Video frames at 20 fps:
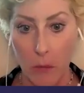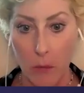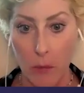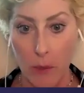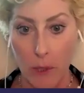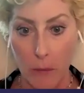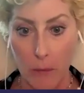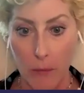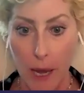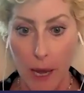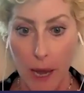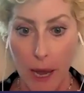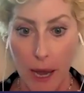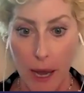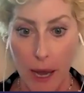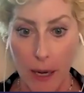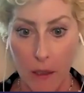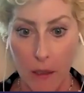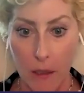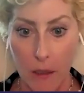bring
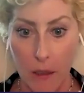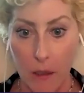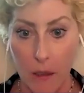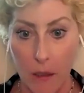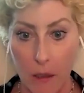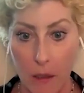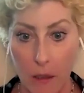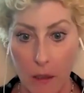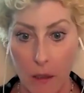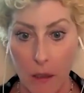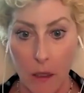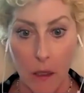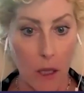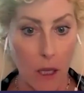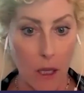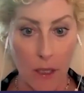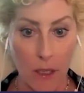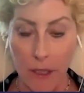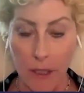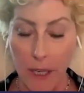back a
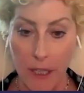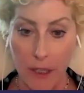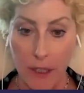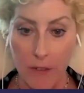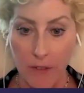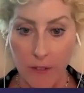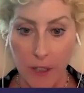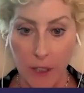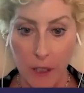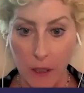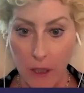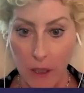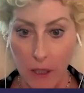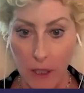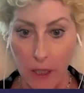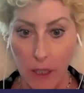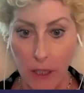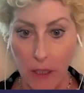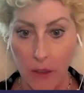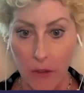lot of negative
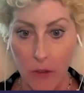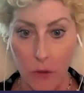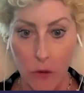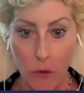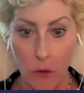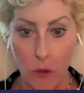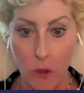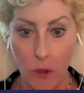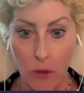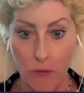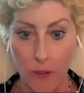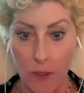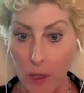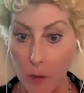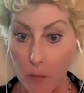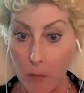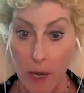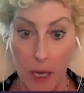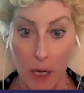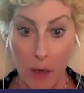feelings or
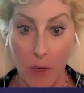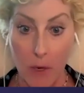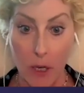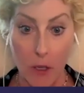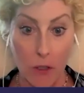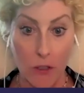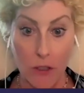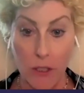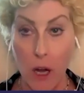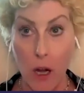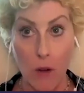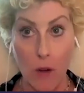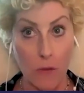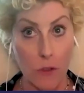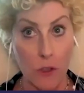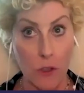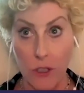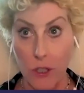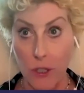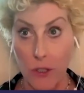feeling bad about
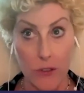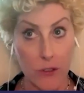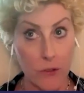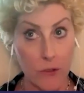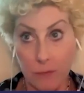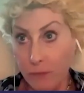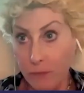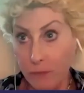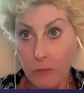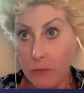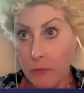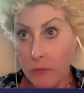yourself, or just